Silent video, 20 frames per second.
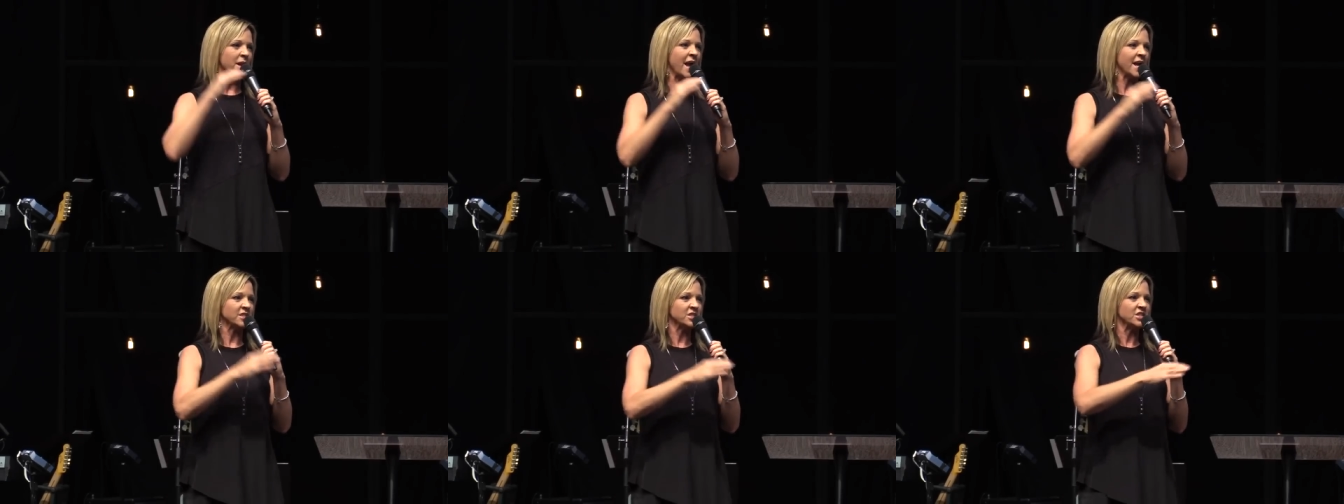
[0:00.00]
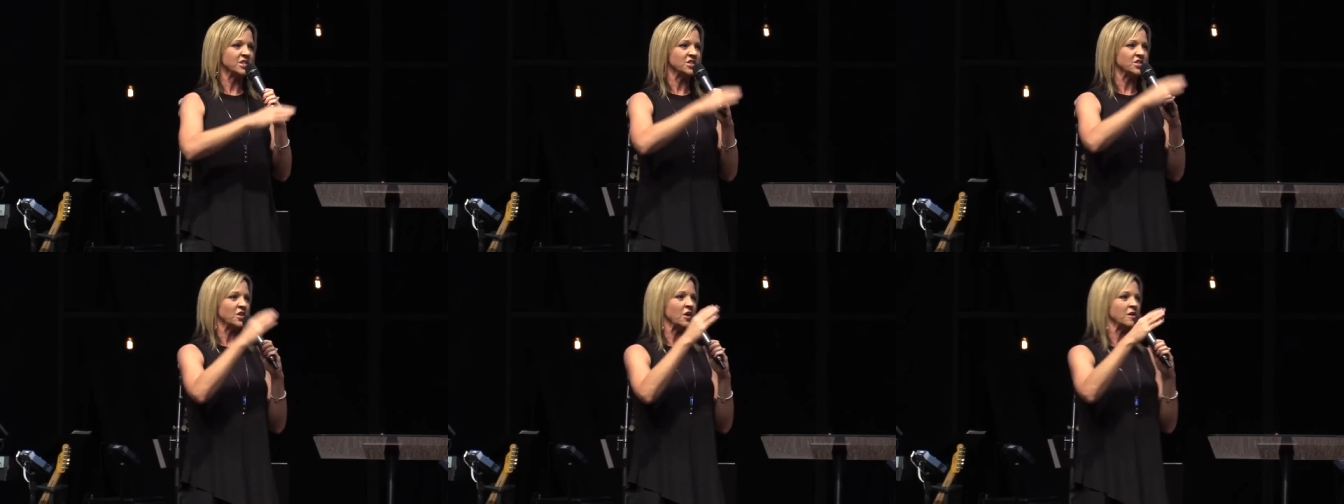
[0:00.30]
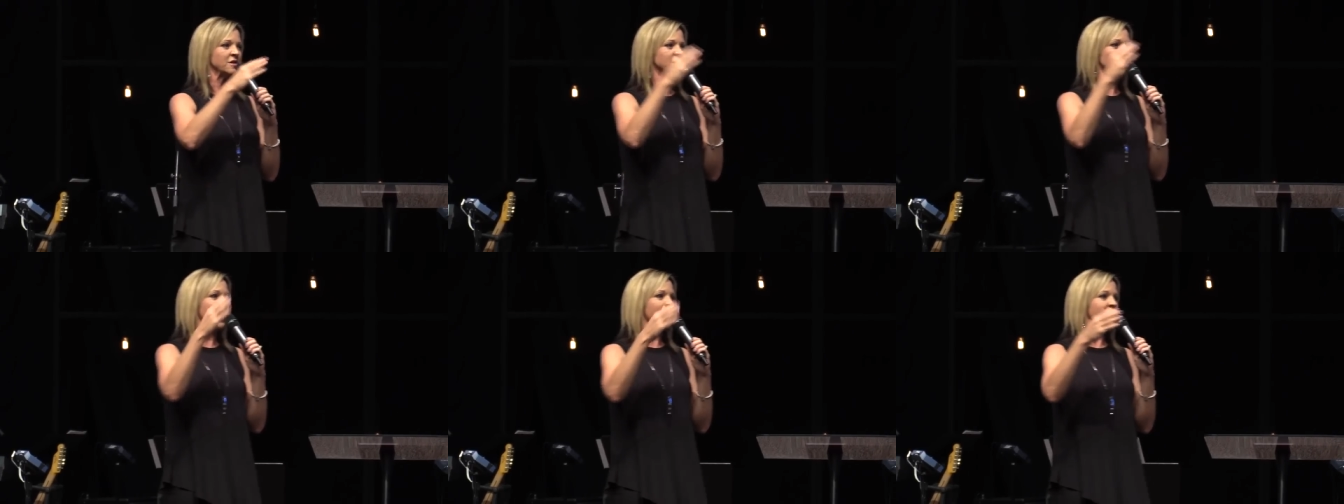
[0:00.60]
It actually
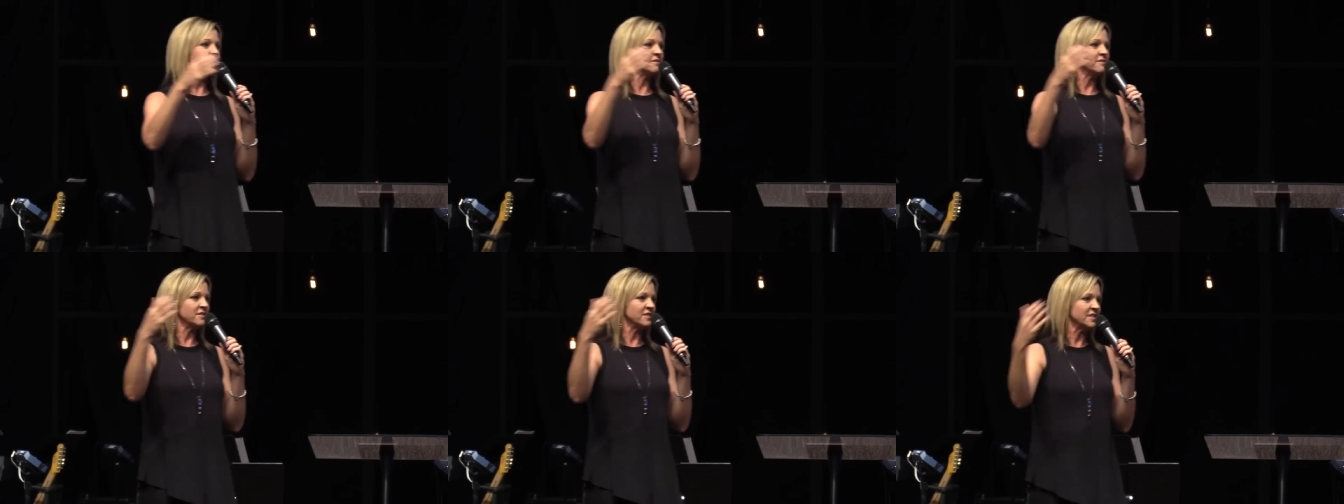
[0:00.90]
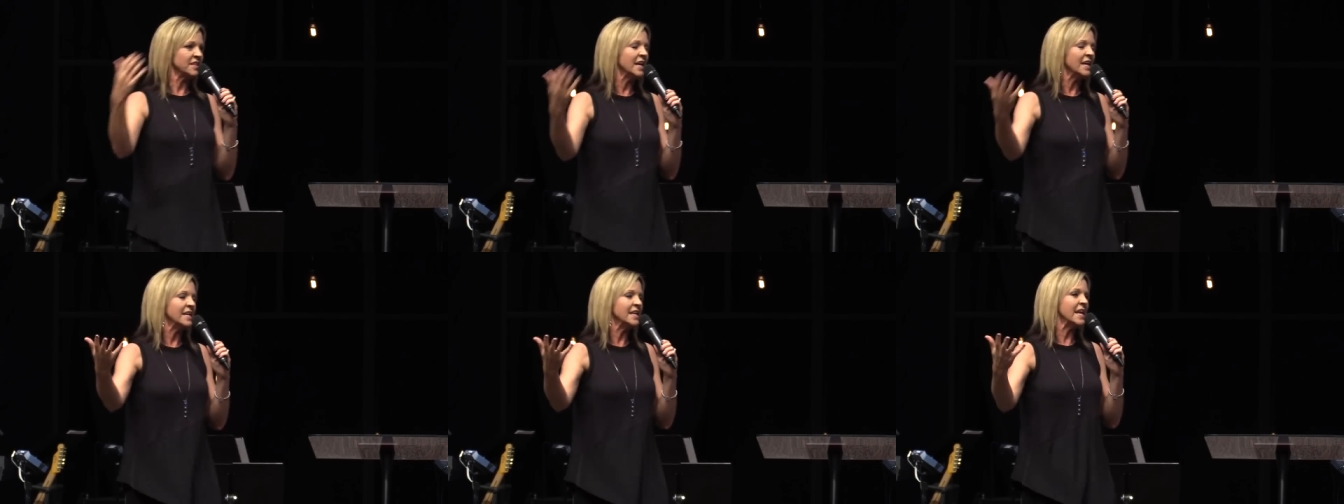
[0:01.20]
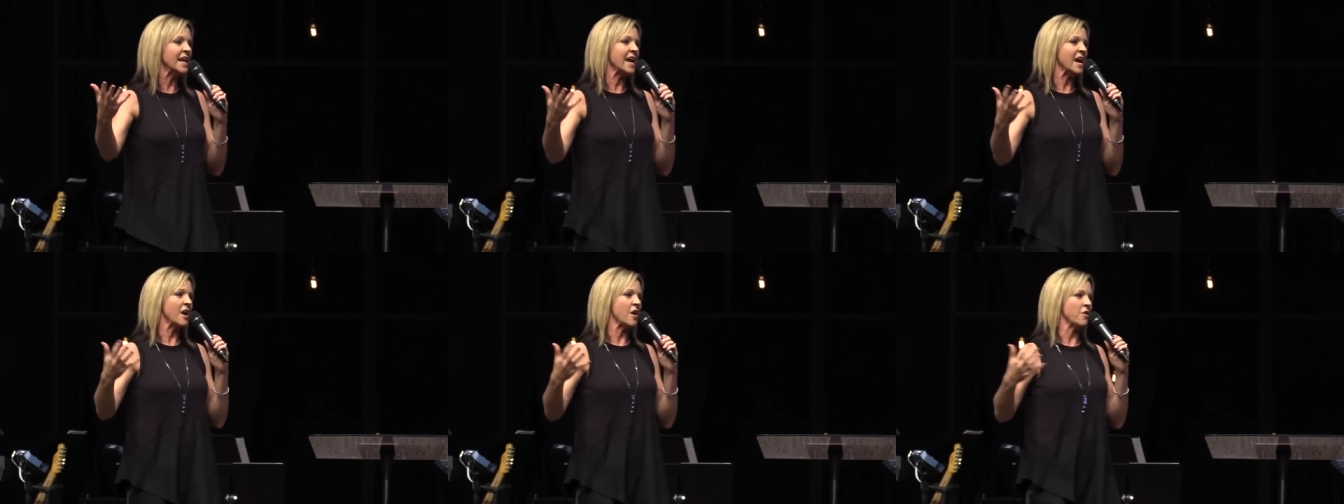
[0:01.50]
starts at
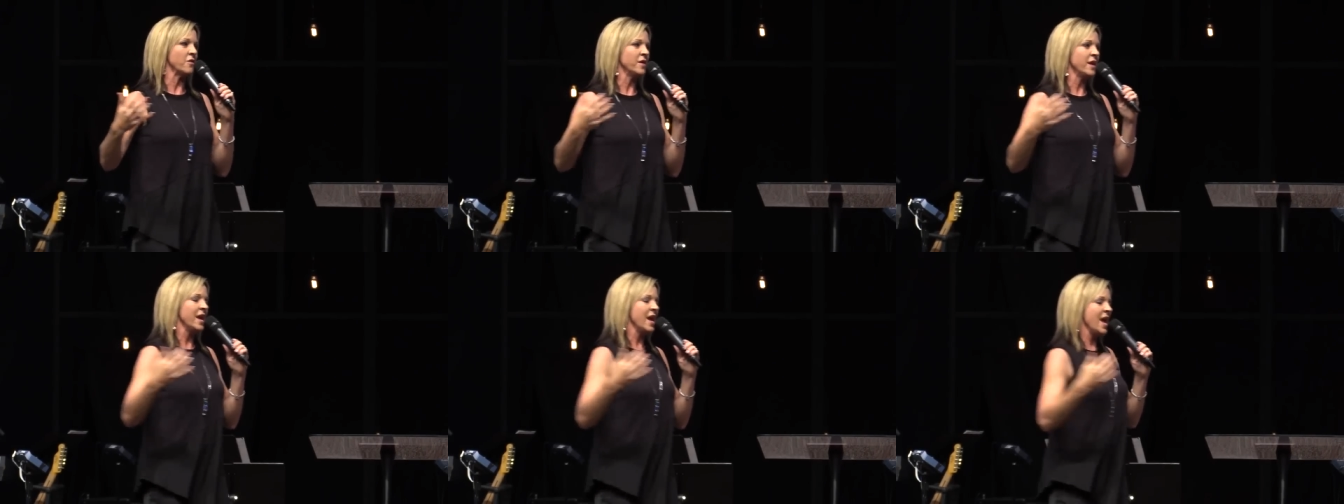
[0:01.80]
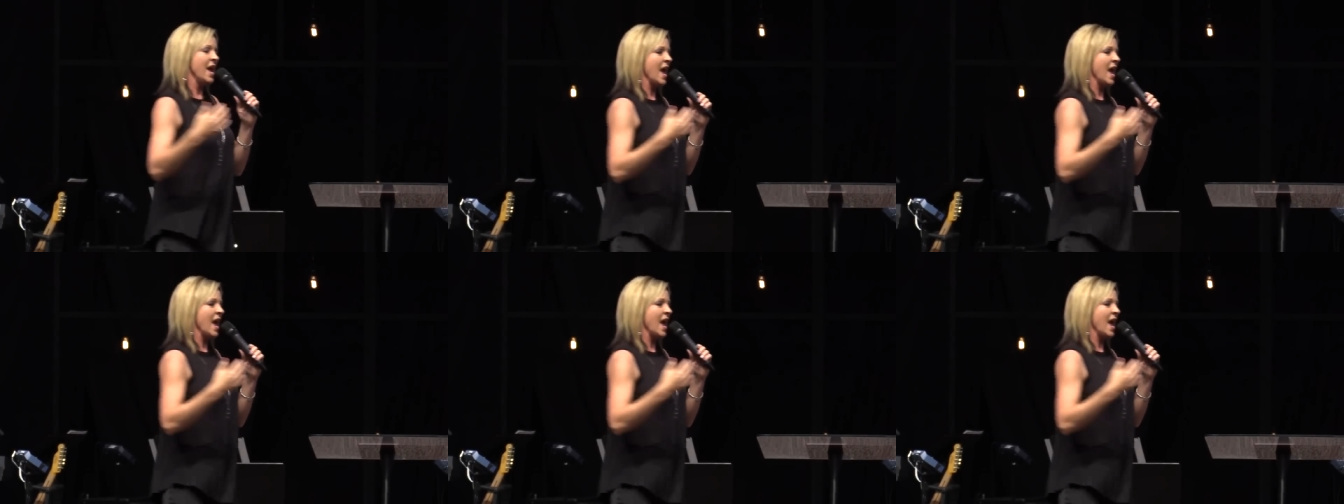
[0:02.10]
sundown.